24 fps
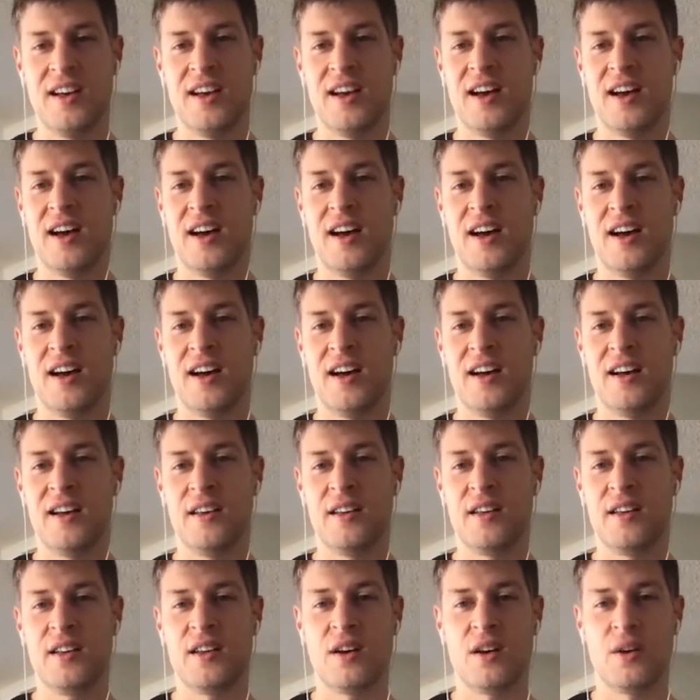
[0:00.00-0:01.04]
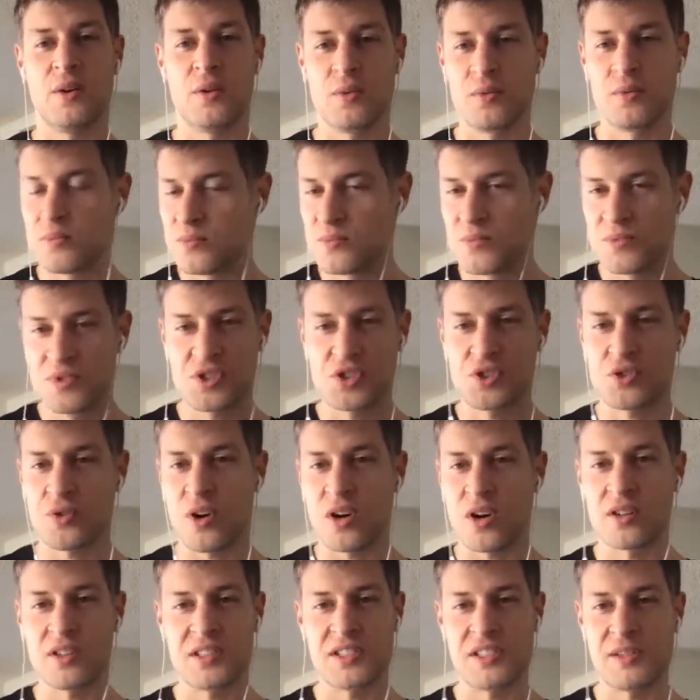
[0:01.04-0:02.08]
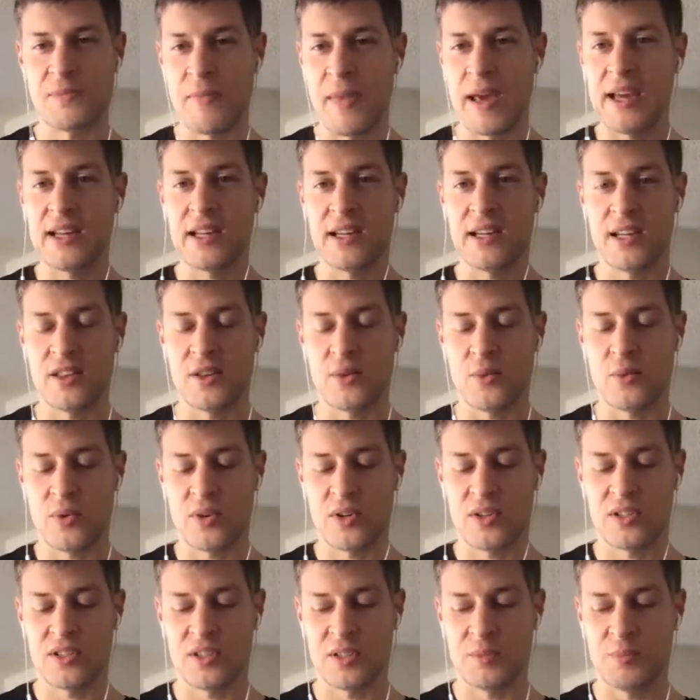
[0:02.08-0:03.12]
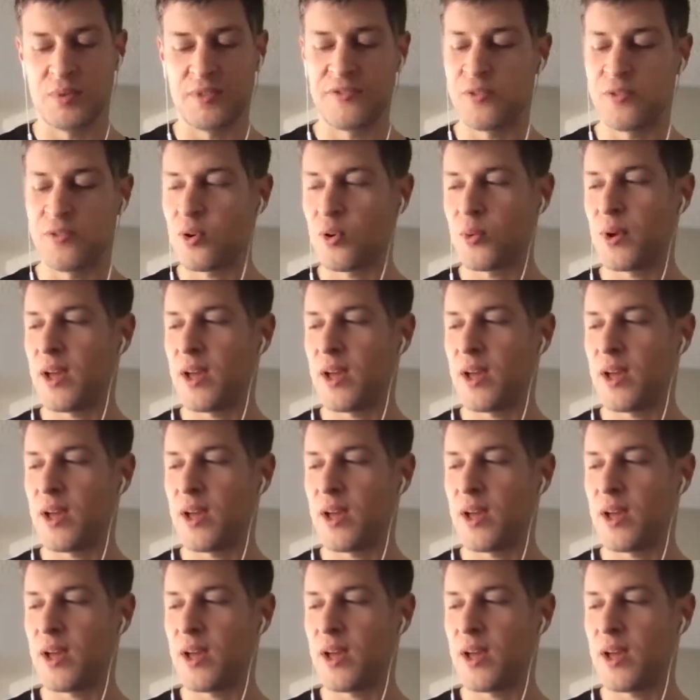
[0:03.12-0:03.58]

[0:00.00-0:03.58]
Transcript: uh, you know, struggled to make it in the world before